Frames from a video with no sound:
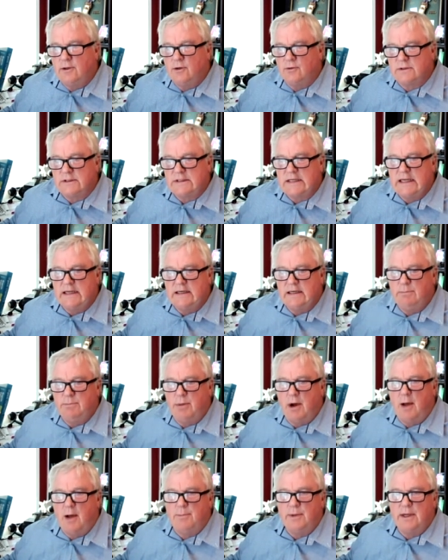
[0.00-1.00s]
don't see any
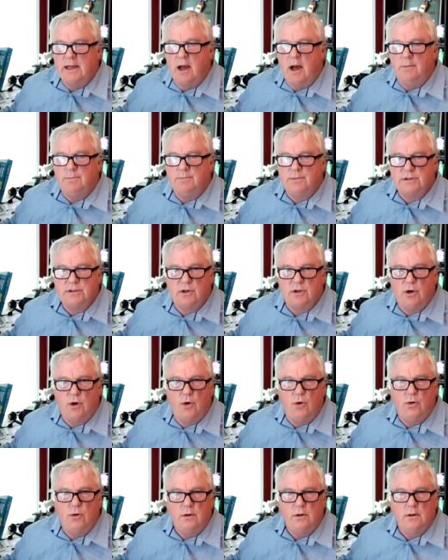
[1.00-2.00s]
popping up,
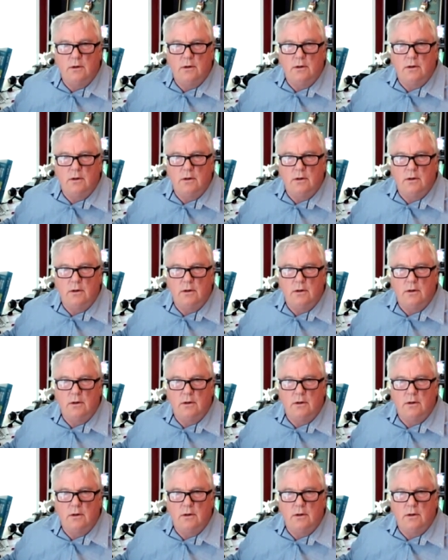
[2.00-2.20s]
so